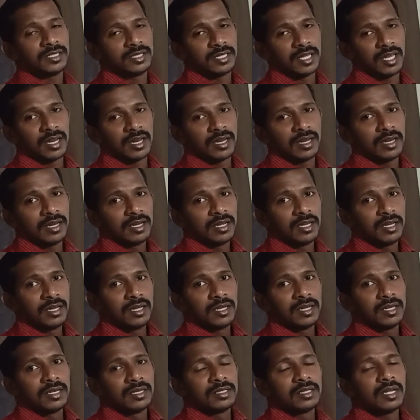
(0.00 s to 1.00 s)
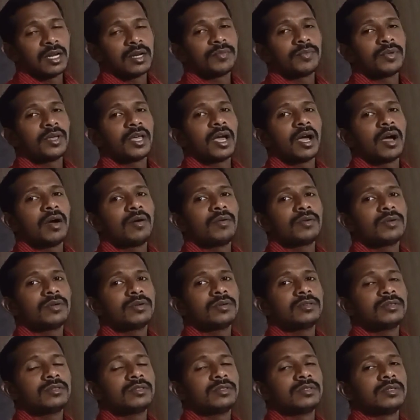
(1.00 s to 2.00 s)
is there, that we have
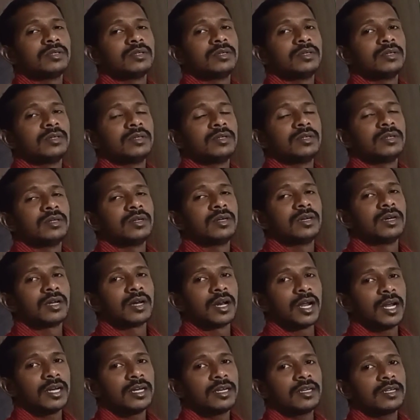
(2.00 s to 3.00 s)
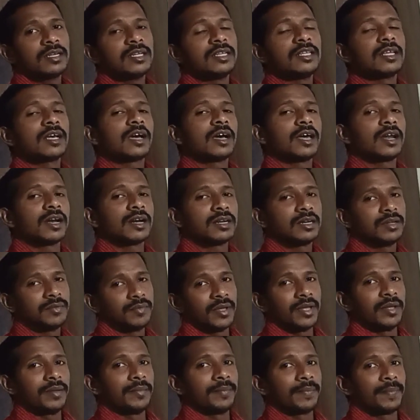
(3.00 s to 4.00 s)
to write in the correct
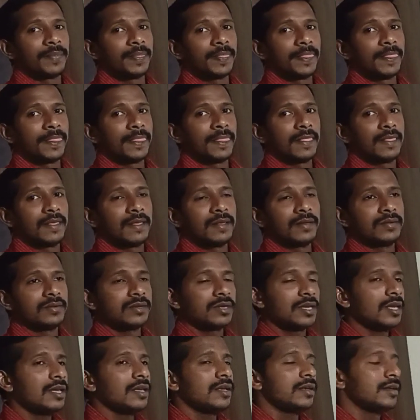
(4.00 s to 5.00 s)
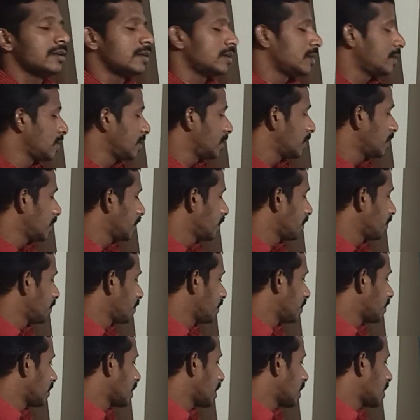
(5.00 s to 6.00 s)
way. Okay,
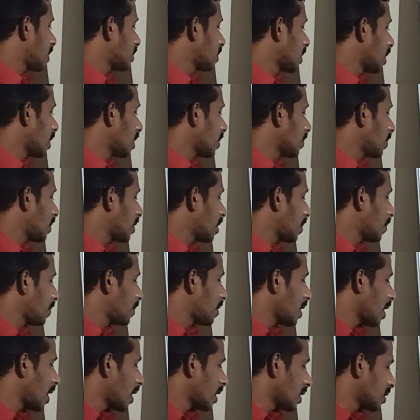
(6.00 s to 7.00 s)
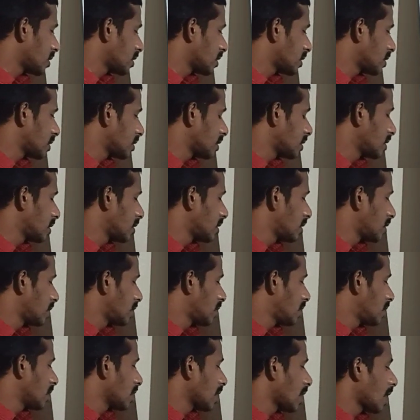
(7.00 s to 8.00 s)
that is nothing but the BRS.
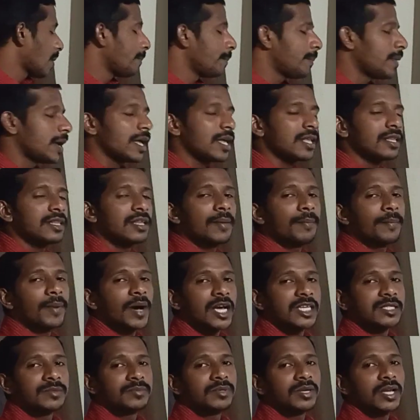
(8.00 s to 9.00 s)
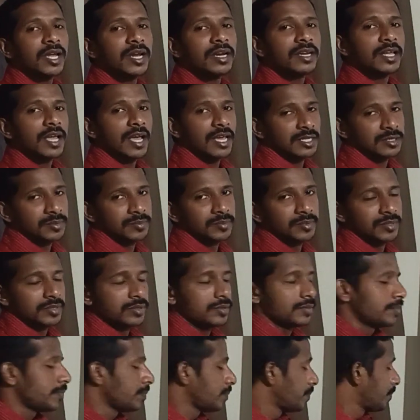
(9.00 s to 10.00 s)
Compare the passbook and cash book.
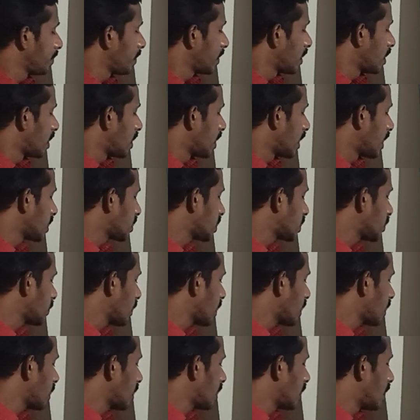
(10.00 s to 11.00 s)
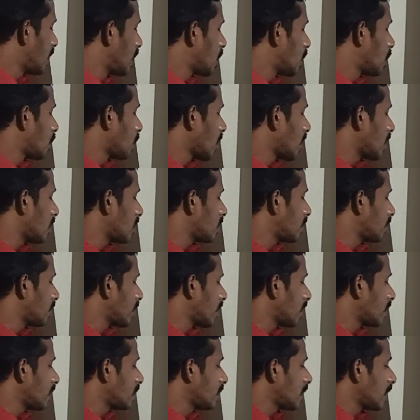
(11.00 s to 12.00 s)
Next one, 12th
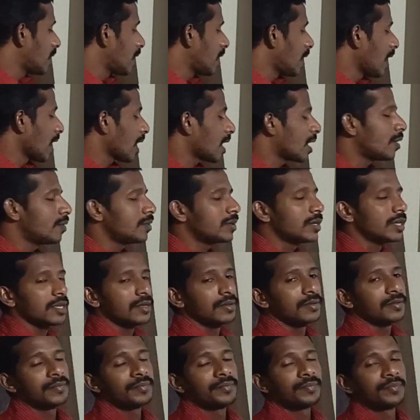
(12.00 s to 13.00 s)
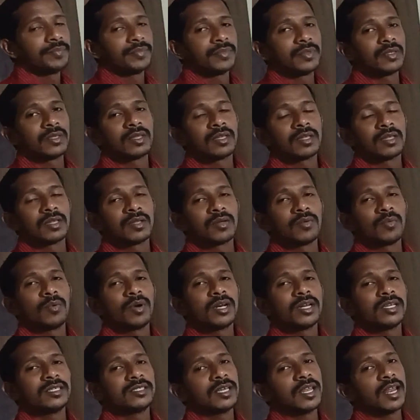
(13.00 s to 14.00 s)
one, accounting.
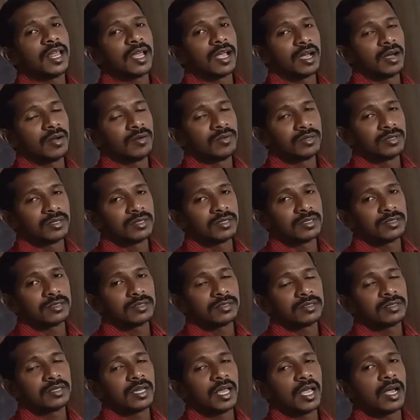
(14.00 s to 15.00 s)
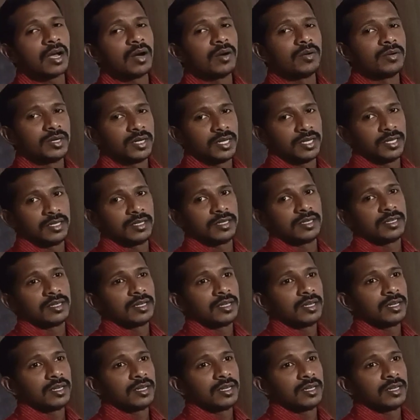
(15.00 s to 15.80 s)
What is an account? Accounting